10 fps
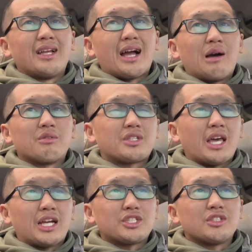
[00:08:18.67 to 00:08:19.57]
I was
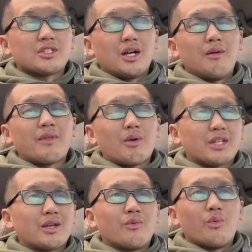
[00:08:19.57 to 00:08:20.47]
catching some that was
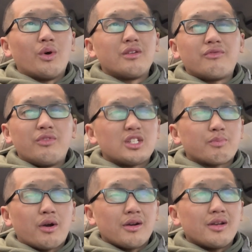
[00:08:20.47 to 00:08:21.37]
like one fish
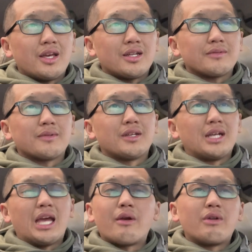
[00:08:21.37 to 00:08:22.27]
per net
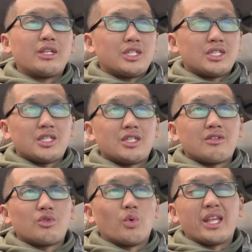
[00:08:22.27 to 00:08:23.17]
every
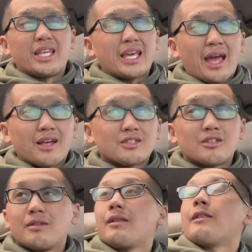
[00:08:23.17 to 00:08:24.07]
20 casts.
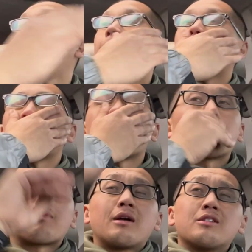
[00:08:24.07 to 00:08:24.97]

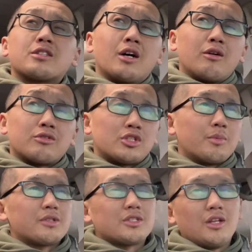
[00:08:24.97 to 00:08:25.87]
So
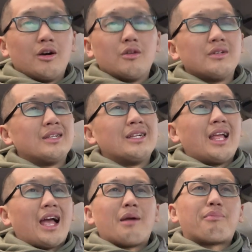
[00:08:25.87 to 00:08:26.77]
super slow.
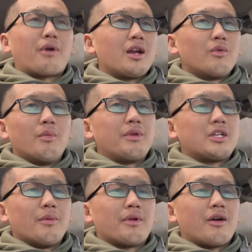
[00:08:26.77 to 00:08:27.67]
I probably won't be
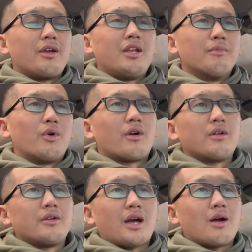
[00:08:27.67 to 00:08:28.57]
coming out anymore.
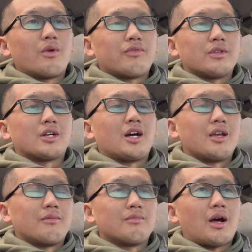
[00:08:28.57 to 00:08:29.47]
Not worth the
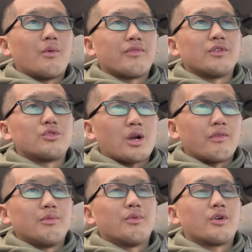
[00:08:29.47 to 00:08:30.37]
time, not worth the
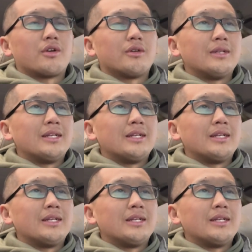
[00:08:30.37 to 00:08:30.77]
driving more.